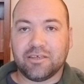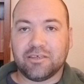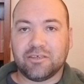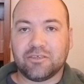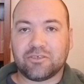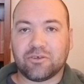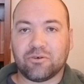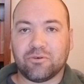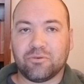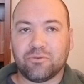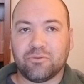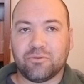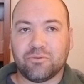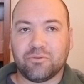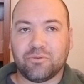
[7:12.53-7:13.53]
So
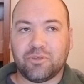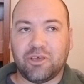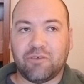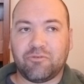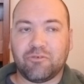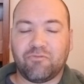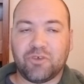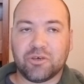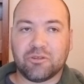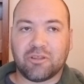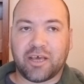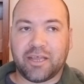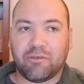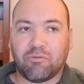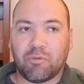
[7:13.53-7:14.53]
if you feel
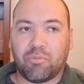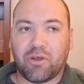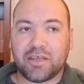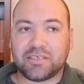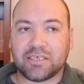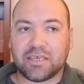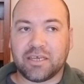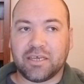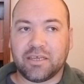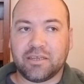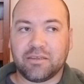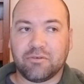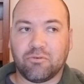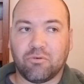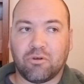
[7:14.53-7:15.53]
like repressing it
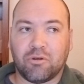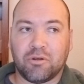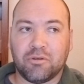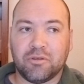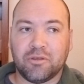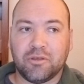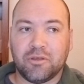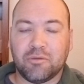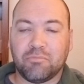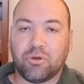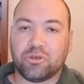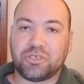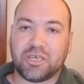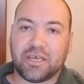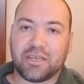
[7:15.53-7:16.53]
or
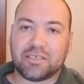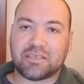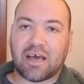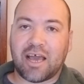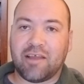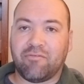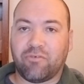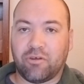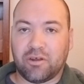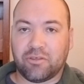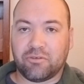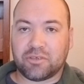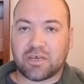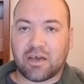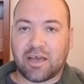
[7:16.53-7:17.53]
pushing it aside for another
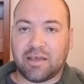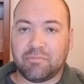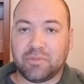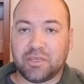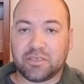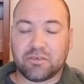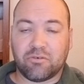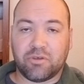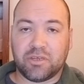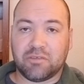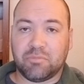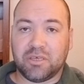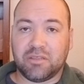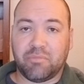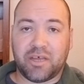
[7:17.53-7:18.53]
time is going to
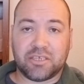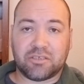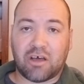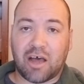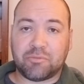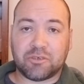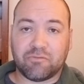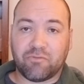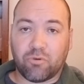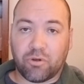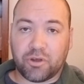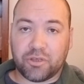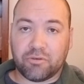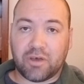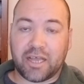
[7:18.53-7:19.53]
be the best option for
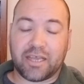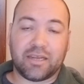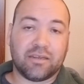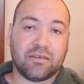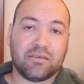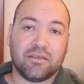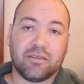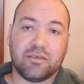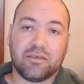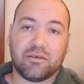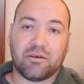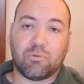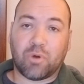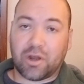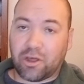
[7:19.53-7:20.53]
you, I can
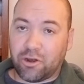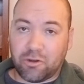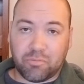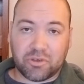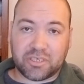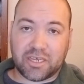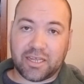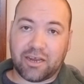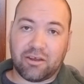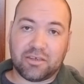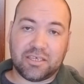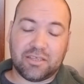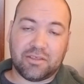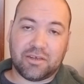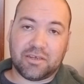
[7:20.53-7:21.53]
100%
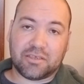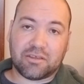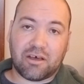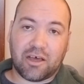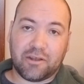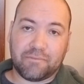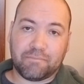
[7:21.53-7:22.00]
guarantee that it is not.